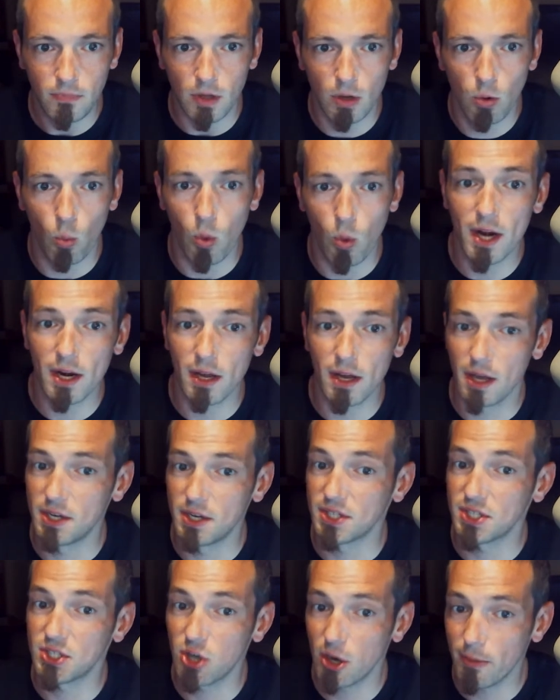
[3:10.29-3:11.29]
When a
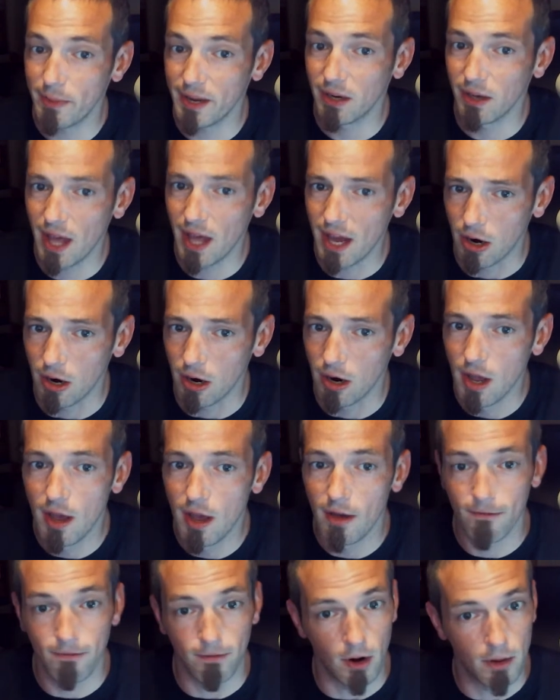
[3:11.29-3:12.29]
disturbing letter
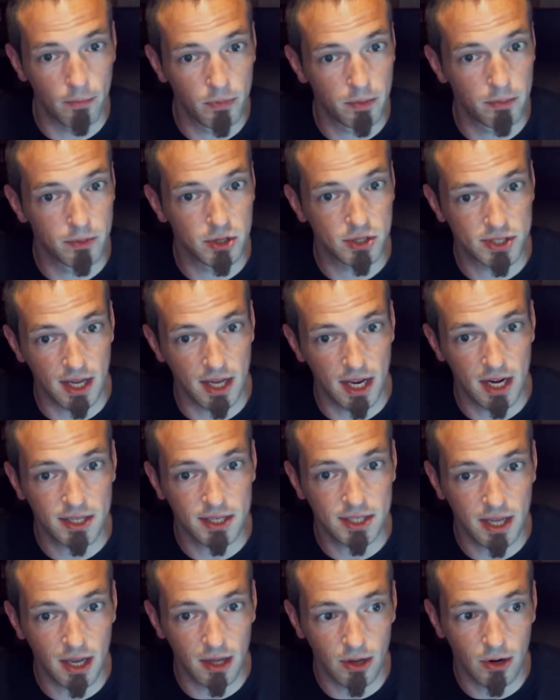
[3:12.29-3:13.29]
from the Mercedes
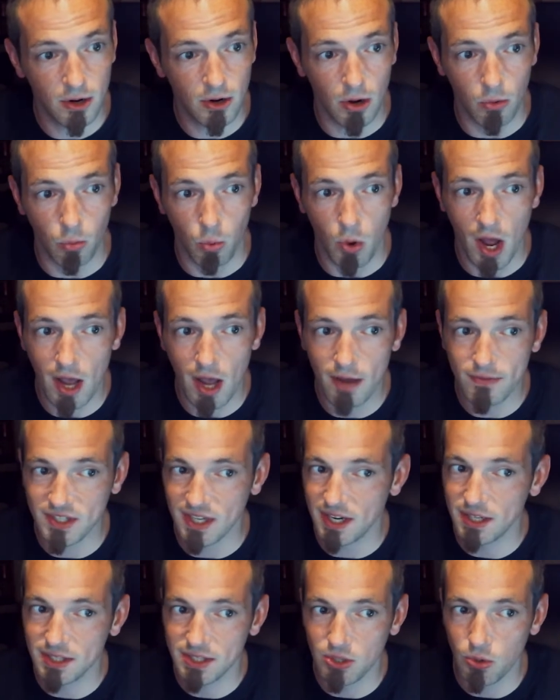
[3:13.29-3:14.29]
killer arrives at
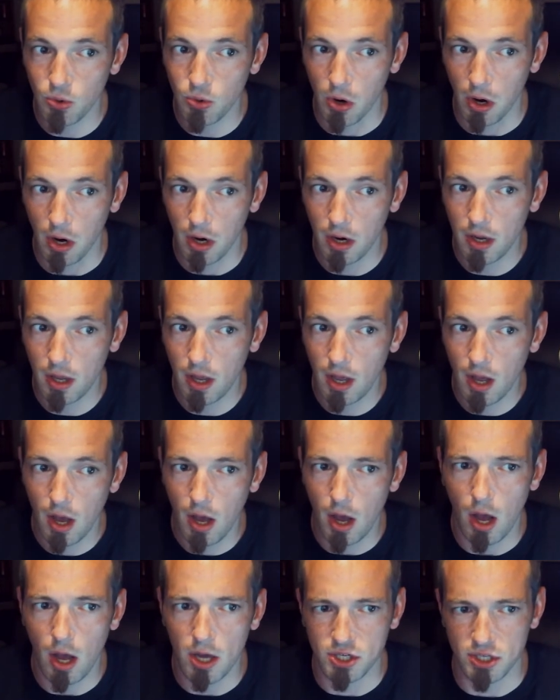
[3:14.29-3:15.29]
his door,
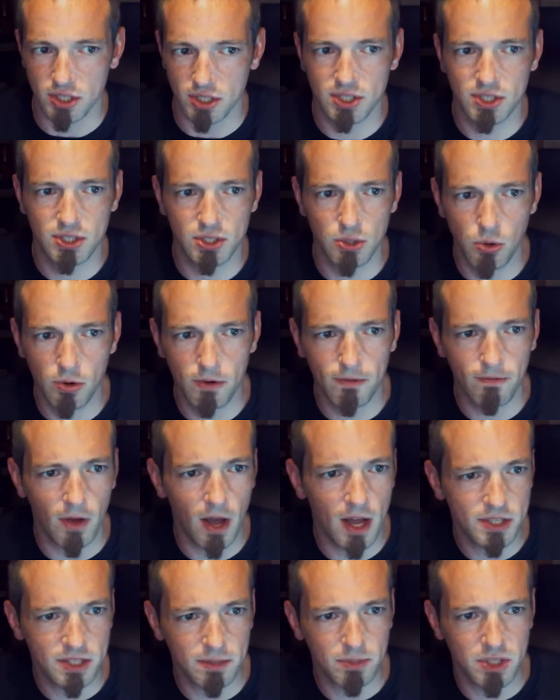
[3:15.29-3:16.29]
Hodges soon
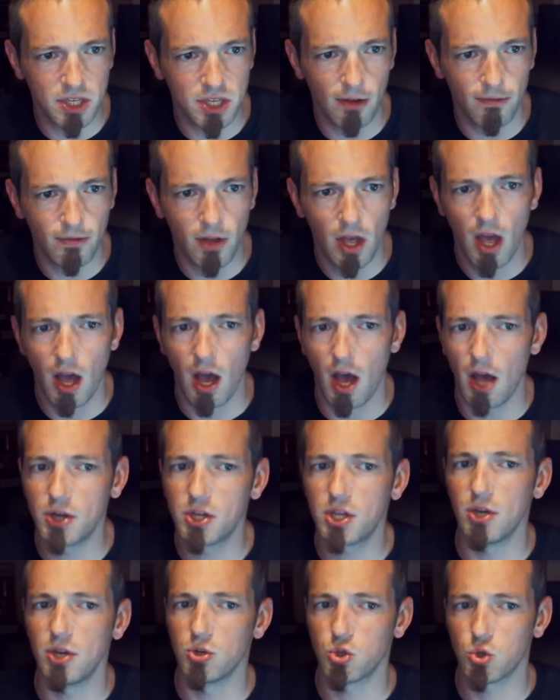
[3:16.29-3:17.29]
finds himself
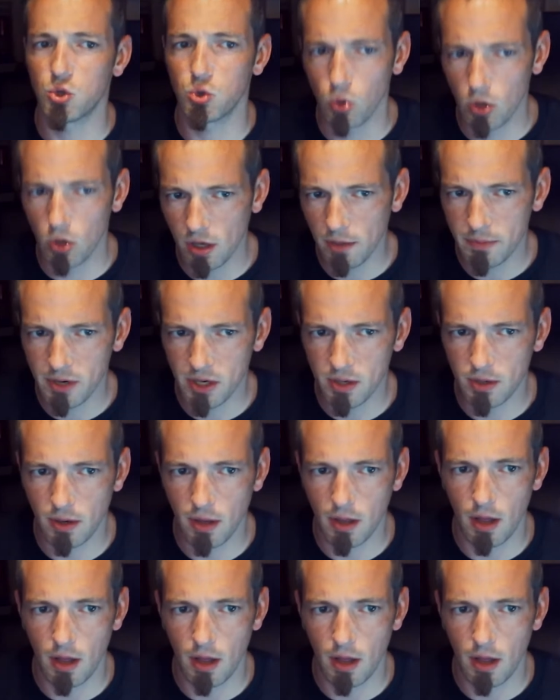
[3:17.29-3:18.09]
uncontrollably